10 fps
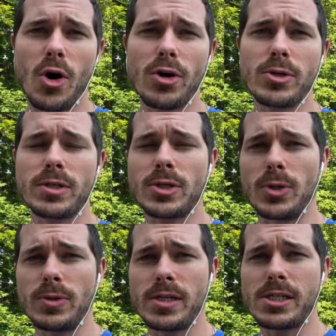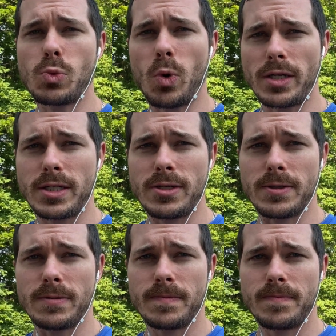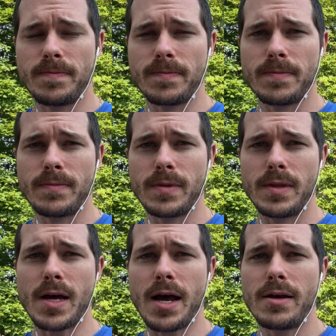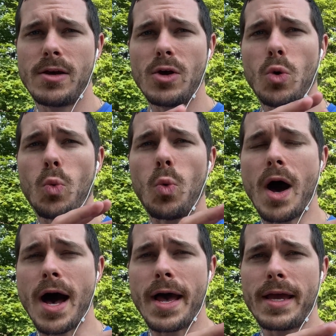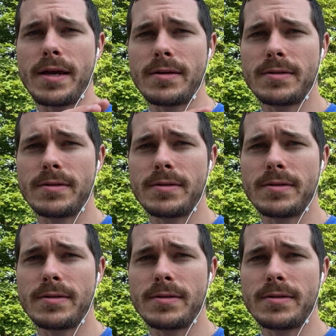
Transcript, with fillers: all you were told is what to do, not why